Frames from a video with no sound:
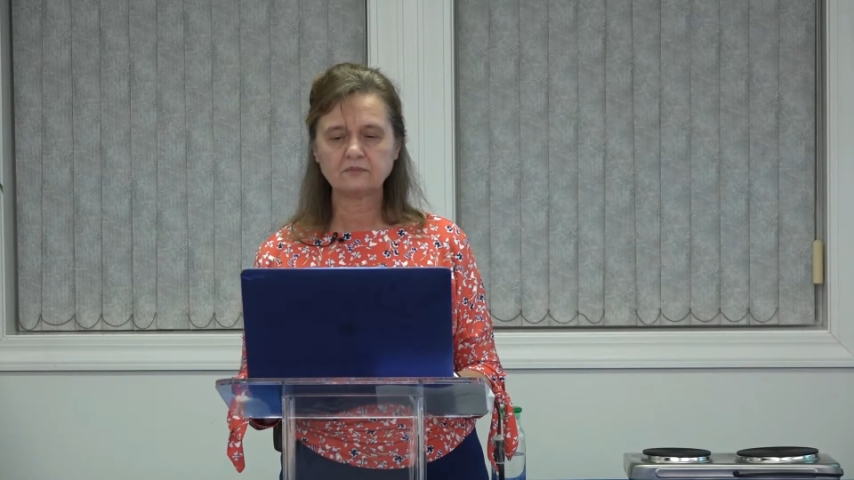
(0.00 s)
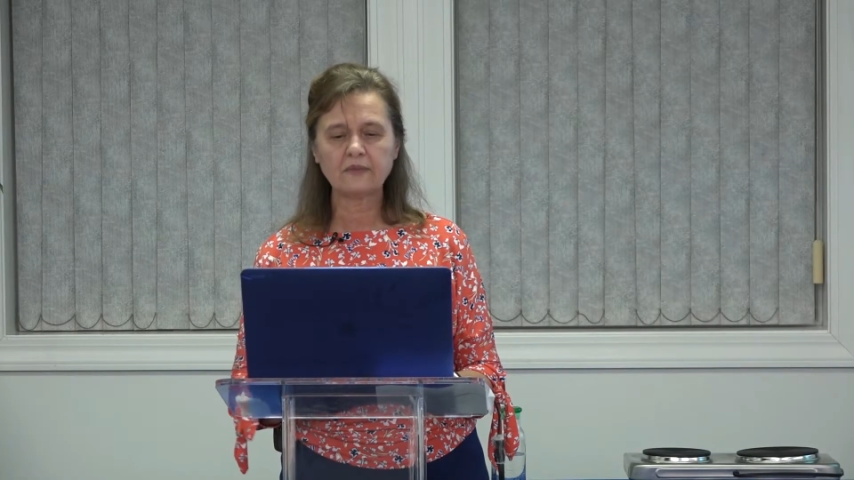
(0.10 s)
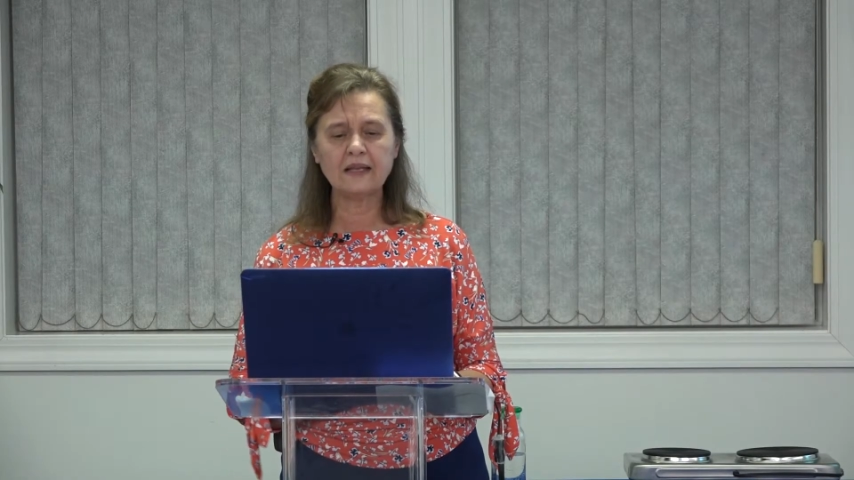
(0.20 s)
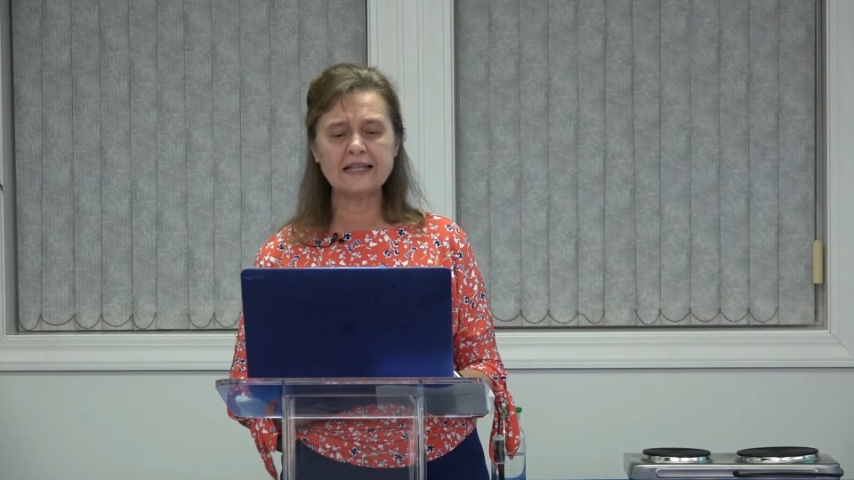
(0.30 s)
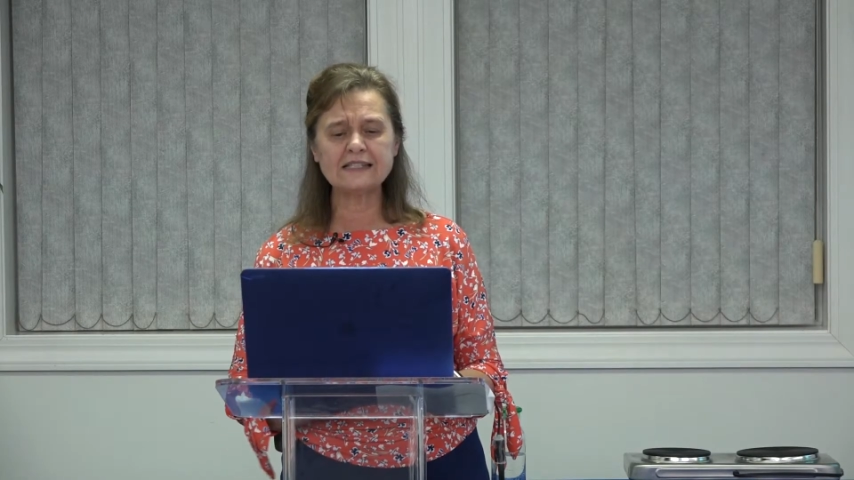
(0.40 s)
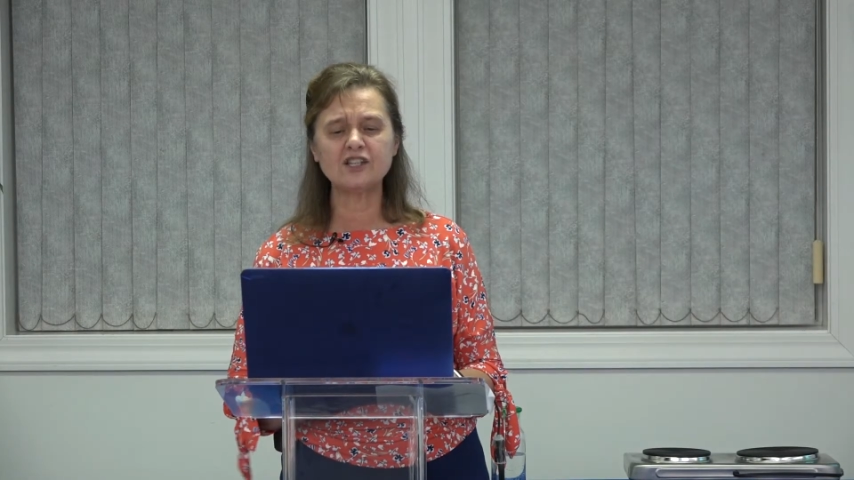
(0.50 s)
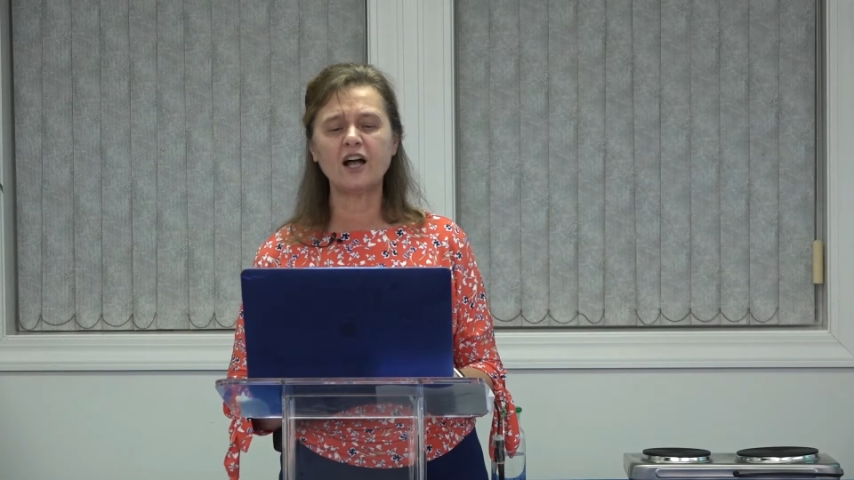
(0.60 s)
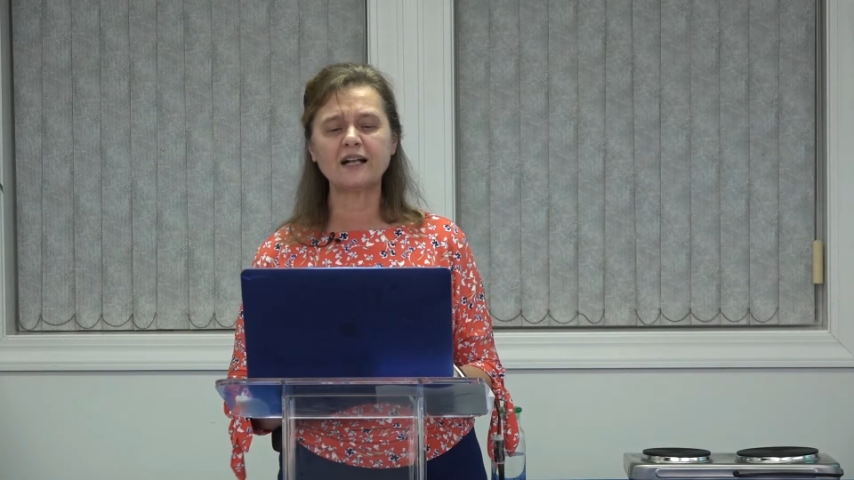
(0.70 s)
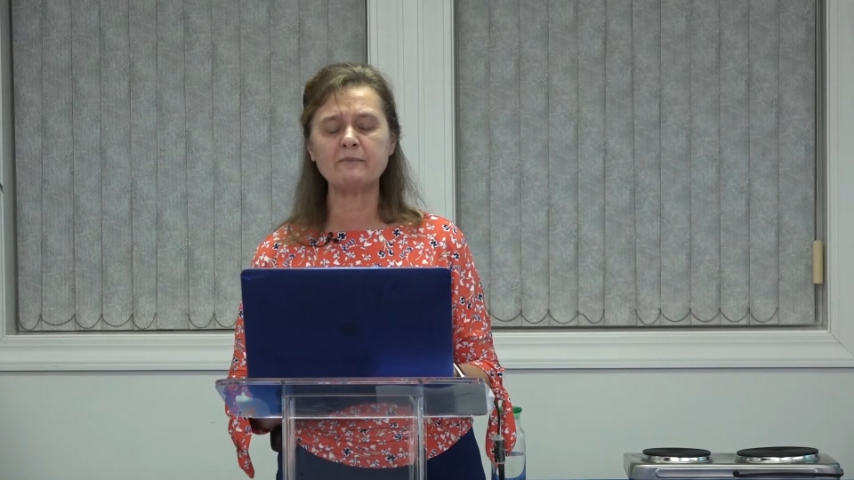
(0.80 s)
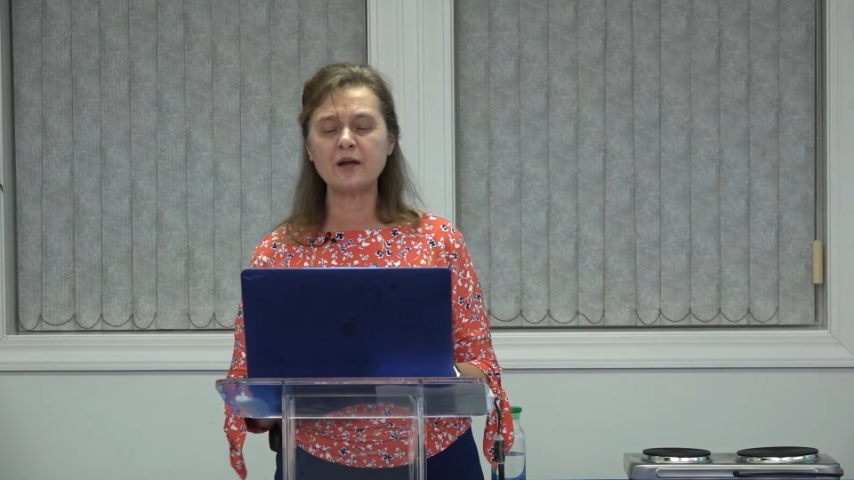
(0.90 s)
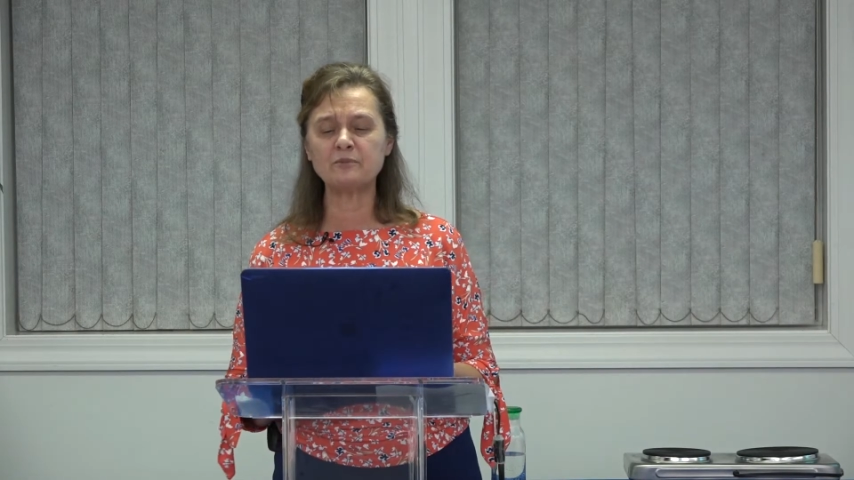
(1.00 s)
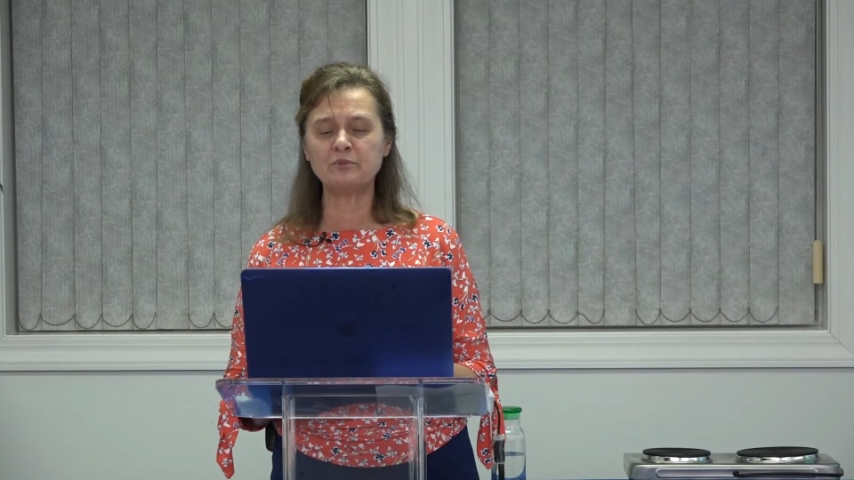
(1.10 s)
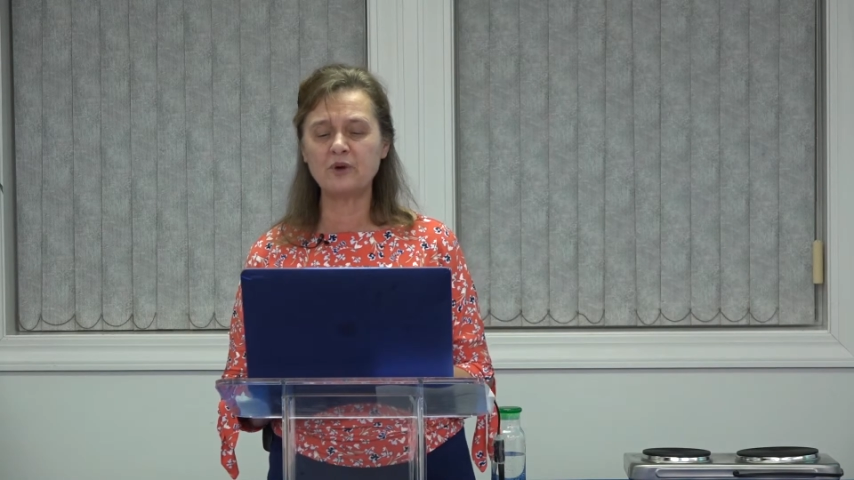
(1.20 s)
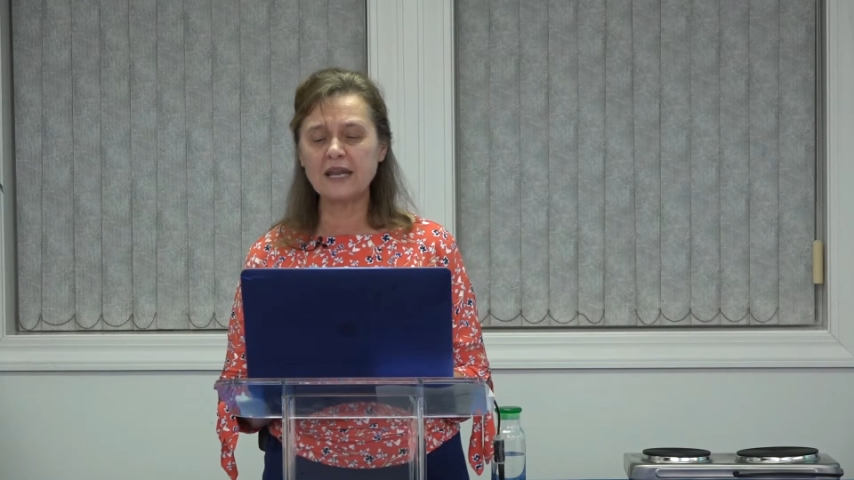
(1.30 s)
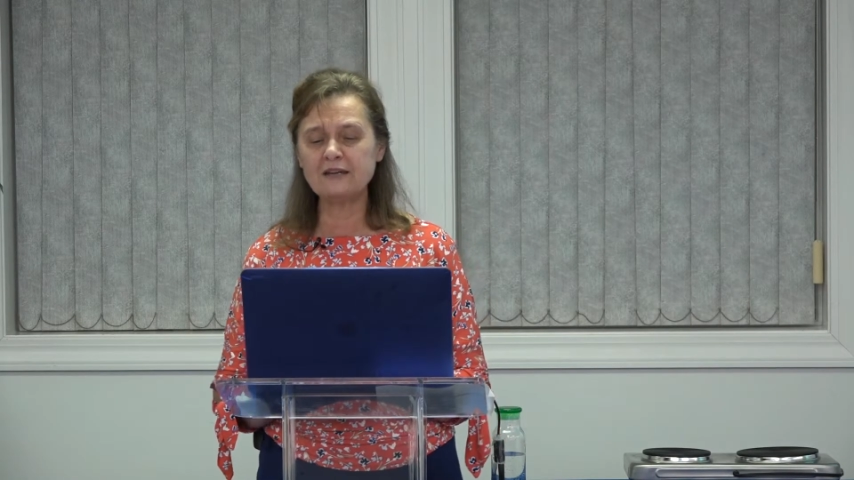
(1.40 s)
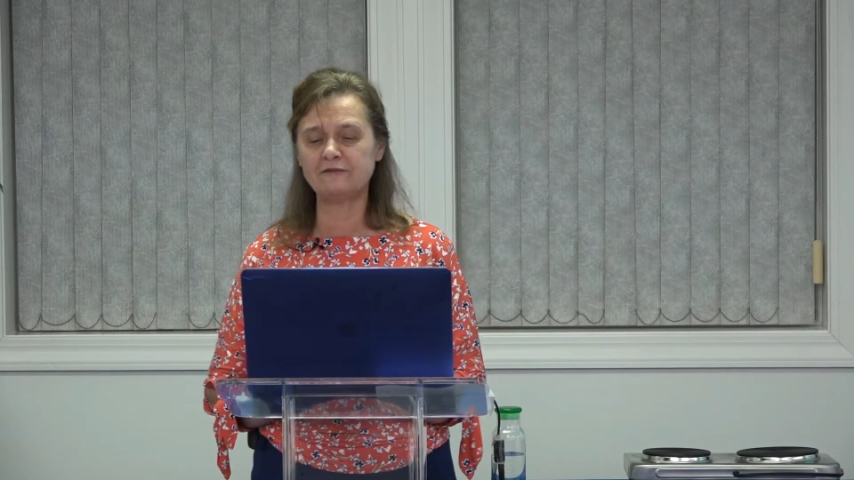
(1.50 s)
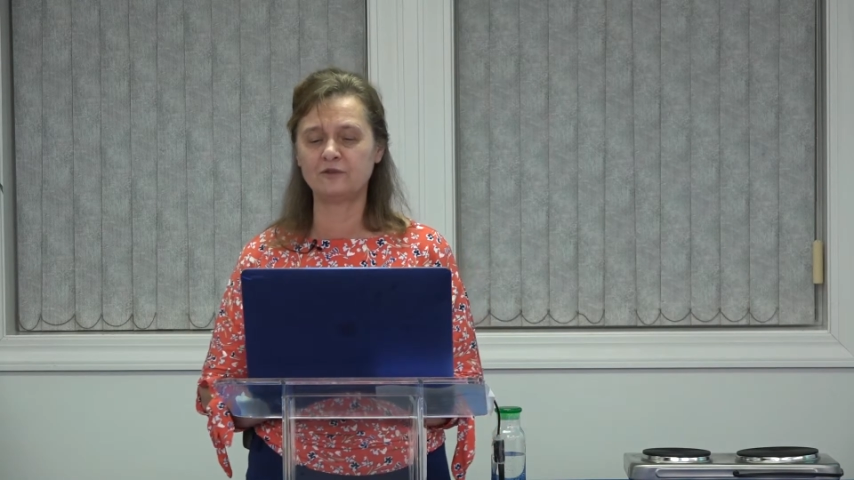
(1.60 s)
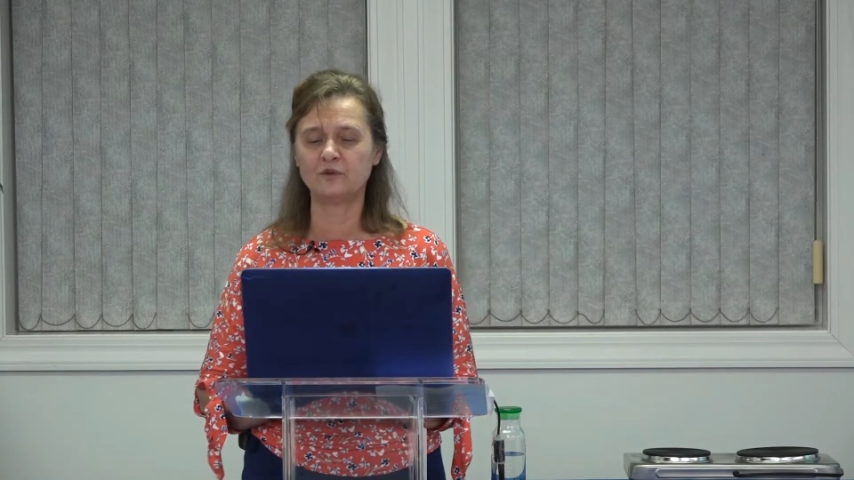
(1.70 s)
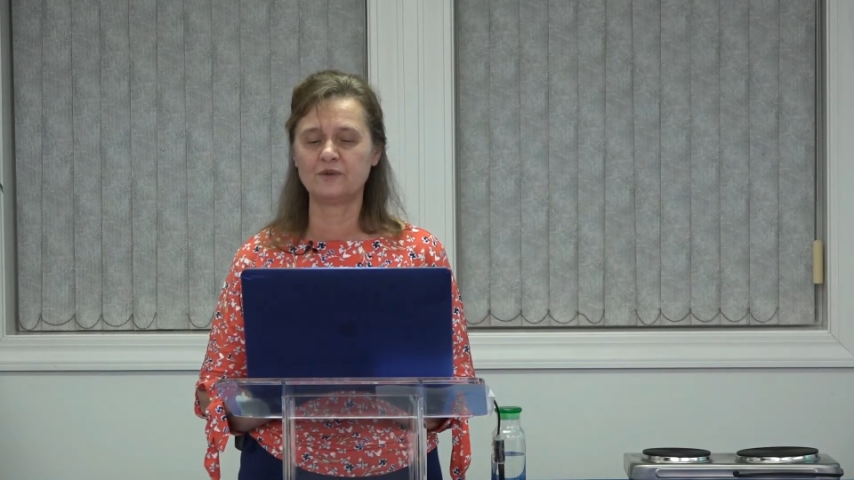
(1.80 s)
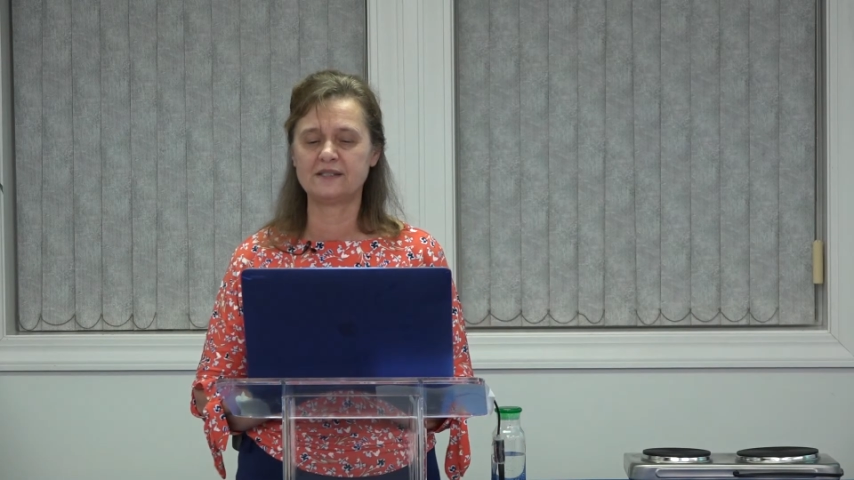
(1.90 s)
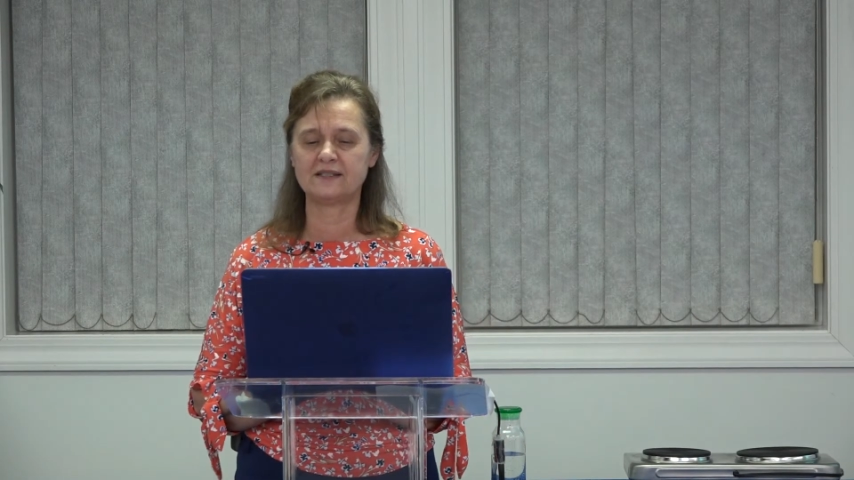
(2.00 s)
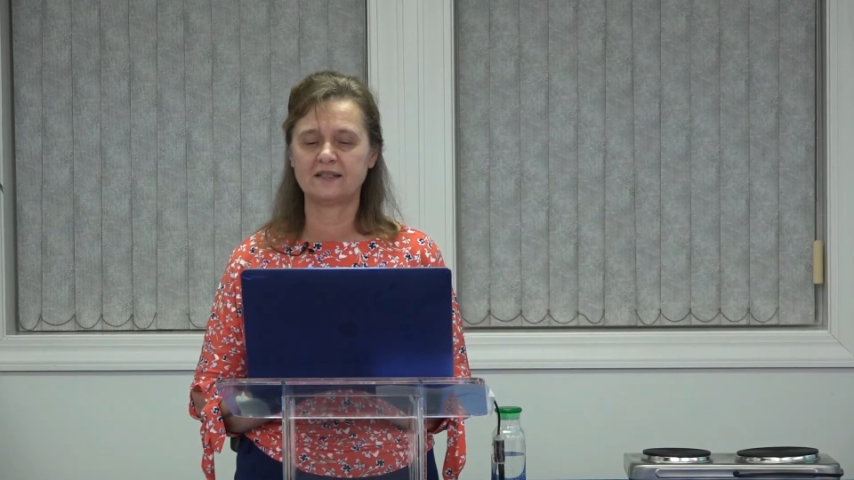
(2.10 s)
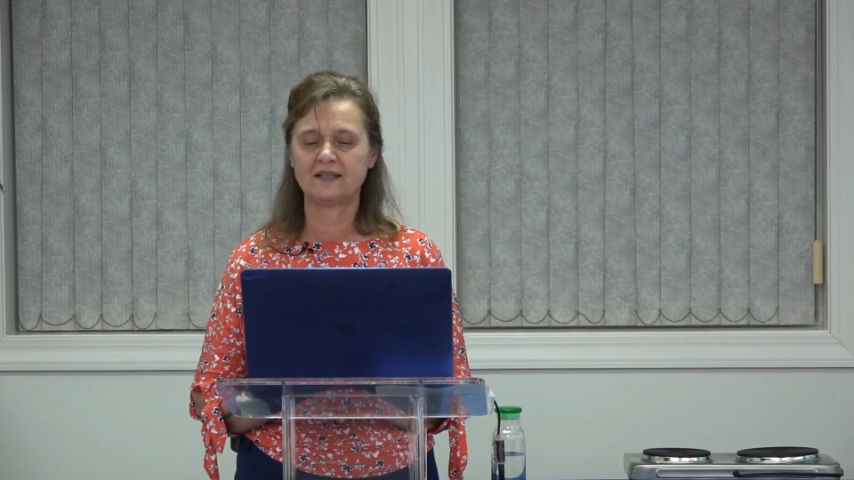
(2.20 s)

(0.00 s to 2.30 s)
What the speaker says: Let's talk about brain foods.